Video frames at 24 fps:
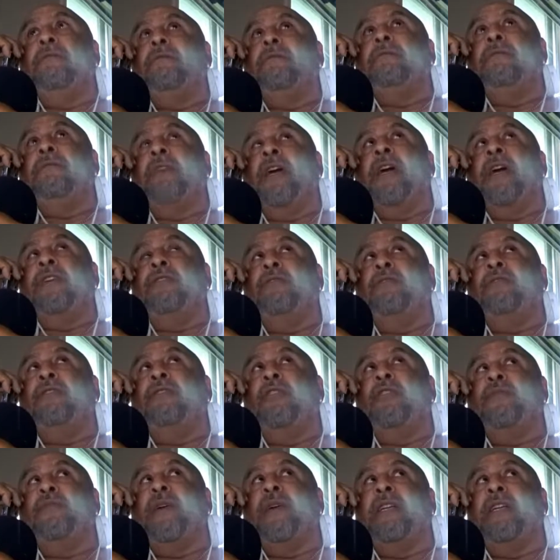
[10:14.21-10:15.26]
yeah, you
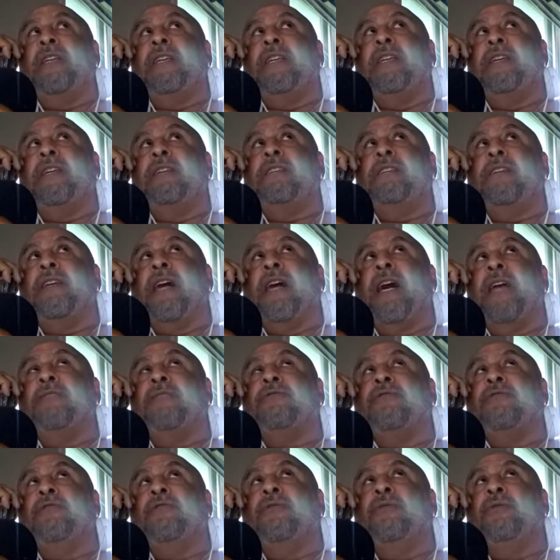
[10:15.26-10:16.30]
probably get into the high
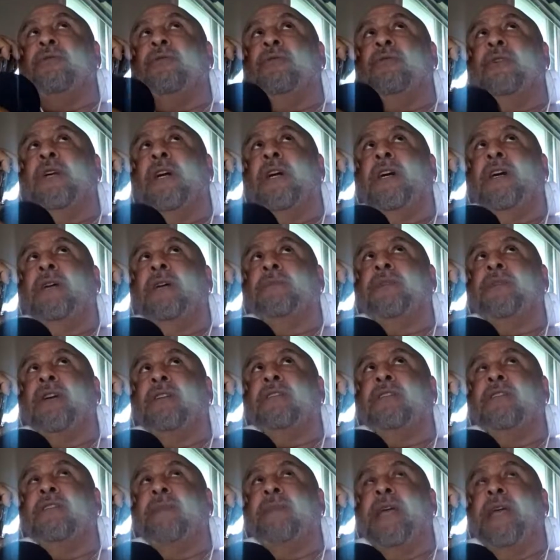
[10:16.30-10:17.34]
school,
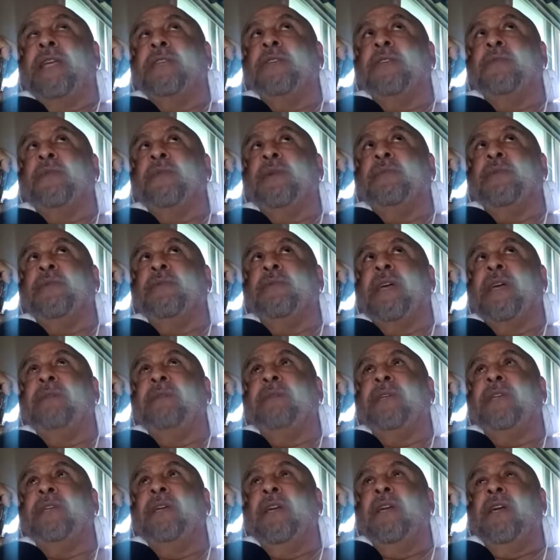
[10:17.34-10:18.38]
talk to the maintenance people
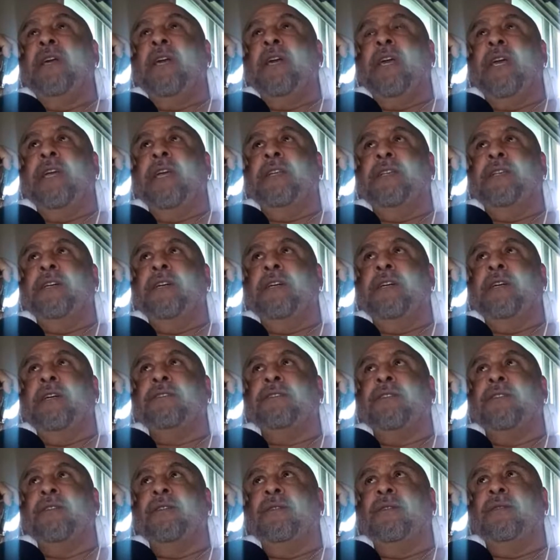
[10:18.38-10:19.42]
maybe, and
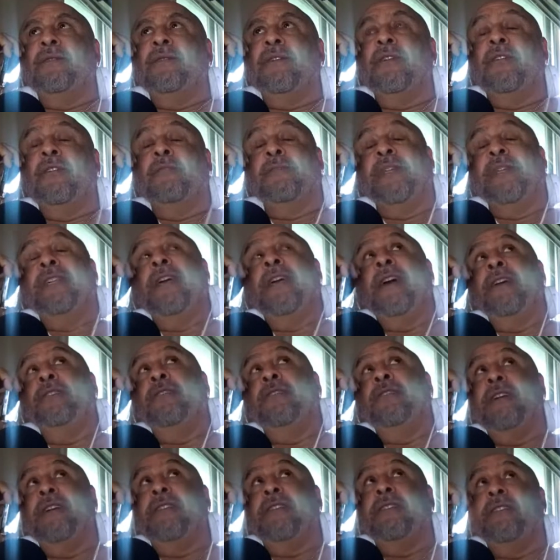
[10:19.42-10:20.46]
so but yeah, you're
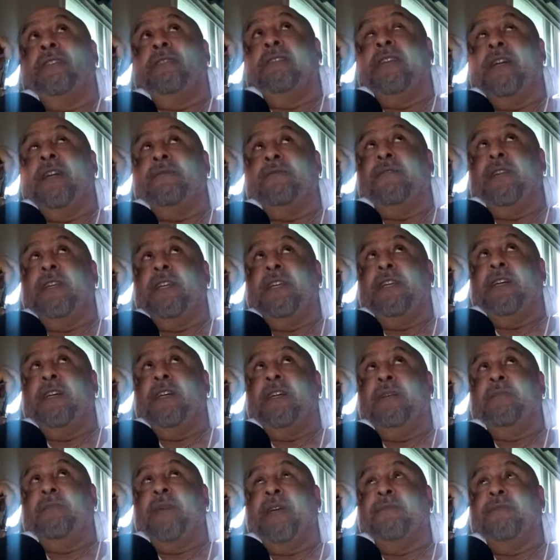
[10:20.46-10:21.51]
gonna have to definitely
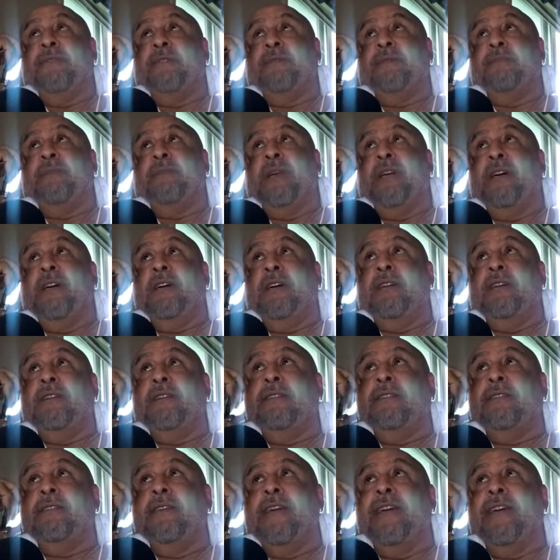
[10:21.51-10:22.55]
pay for some
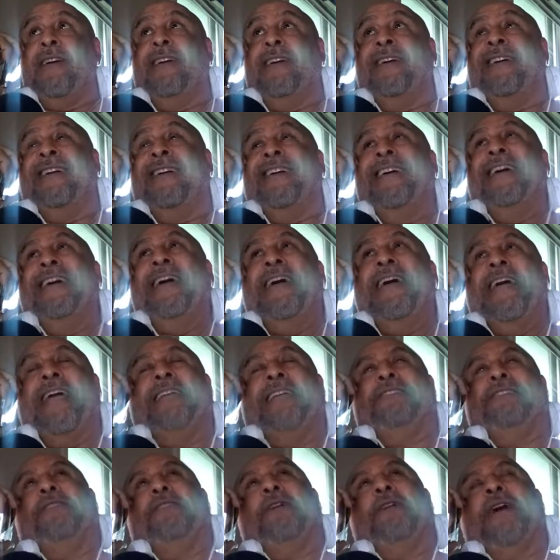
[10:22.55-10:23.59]
plugs.
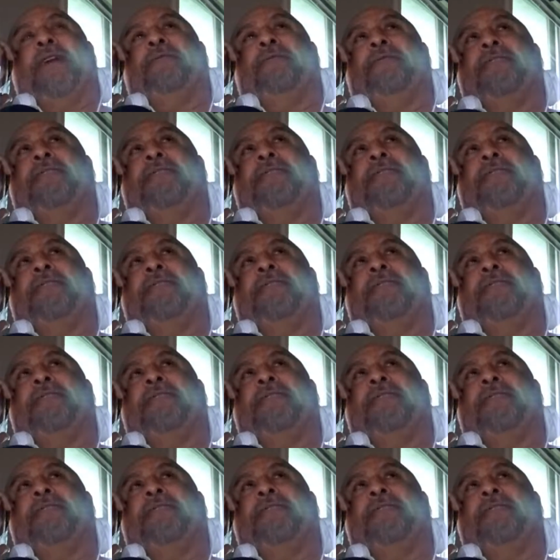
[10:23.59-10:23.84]
At your house,